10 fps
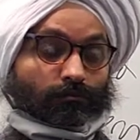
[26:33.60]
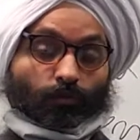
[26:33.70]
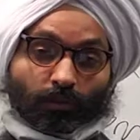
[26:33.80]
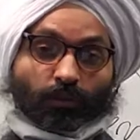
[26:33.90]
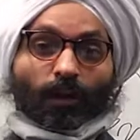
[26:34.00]

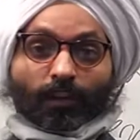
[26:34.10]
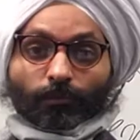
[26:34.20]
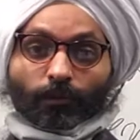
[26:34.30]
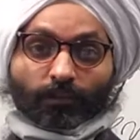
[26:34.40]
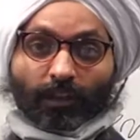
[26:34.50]
We talk
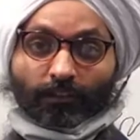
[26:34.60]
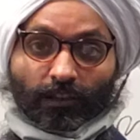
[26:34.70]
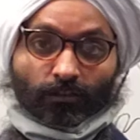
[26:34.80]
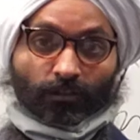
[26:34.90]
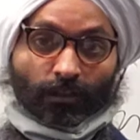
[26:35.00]
about that
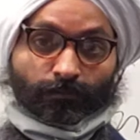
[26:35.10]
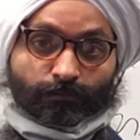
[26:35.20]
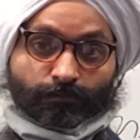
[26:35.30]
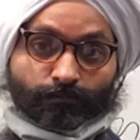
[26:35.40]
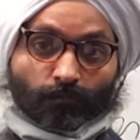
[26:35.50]
next time.
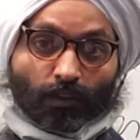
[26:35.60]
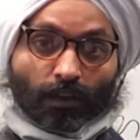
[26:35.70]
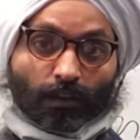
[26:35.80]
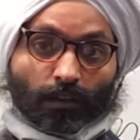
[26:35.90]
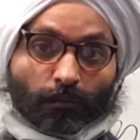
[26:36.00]

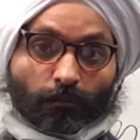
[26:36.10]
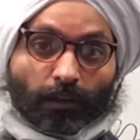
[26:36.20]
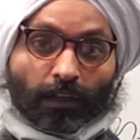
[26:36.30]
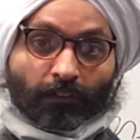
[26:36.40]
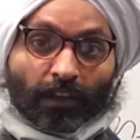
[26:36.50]

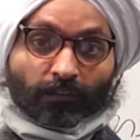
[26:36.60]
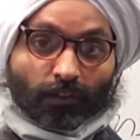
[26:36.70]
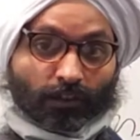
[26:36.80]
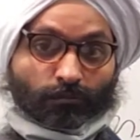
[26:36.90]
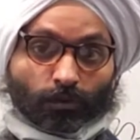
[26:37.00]
And that's
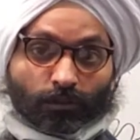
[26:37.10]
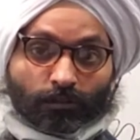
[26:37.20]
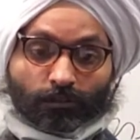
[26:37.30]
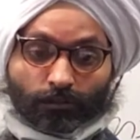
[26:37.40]
very important.